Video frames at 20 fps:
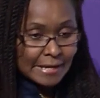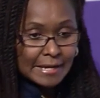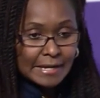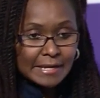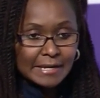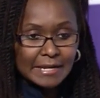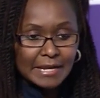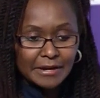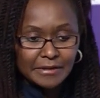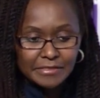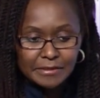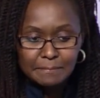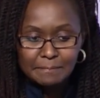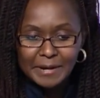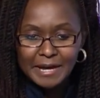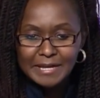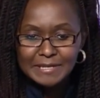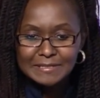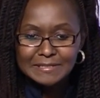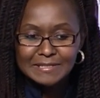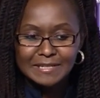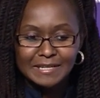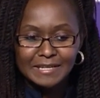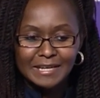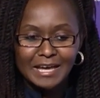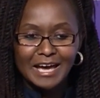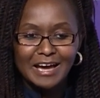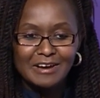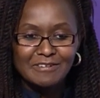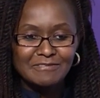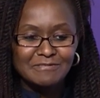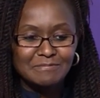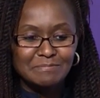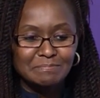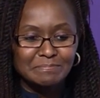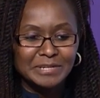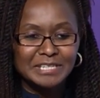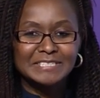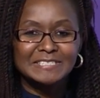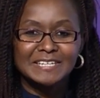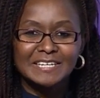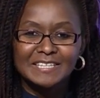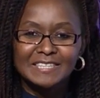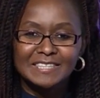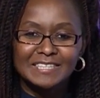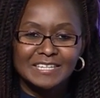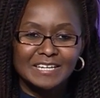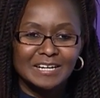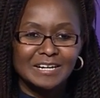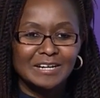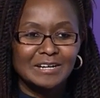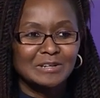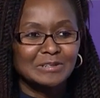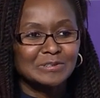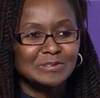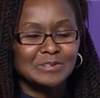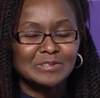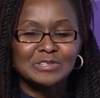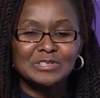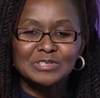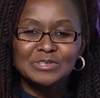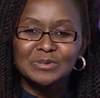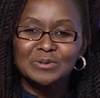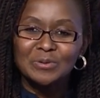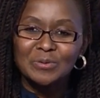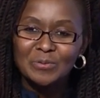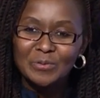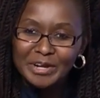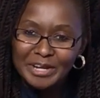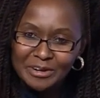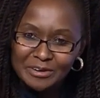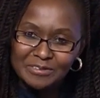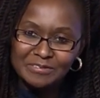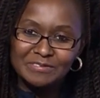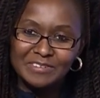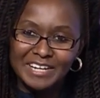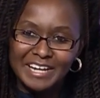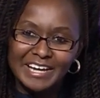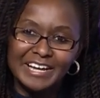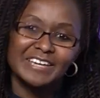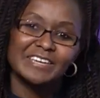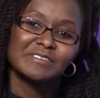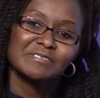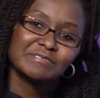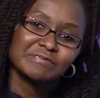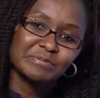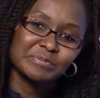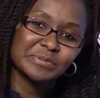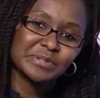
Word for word: Now, the Maasai have maintained their traditional way of life.